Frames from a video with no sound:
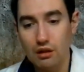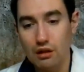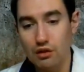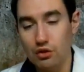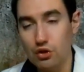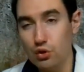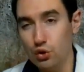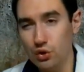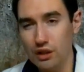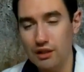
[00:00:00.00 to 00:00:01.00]
is
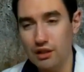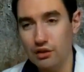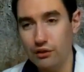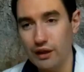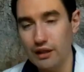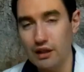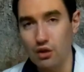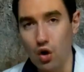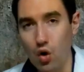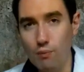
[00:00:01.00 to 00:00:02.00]
usually identified in
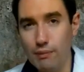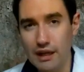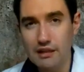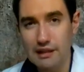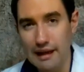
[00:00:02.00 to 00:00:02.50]
homemade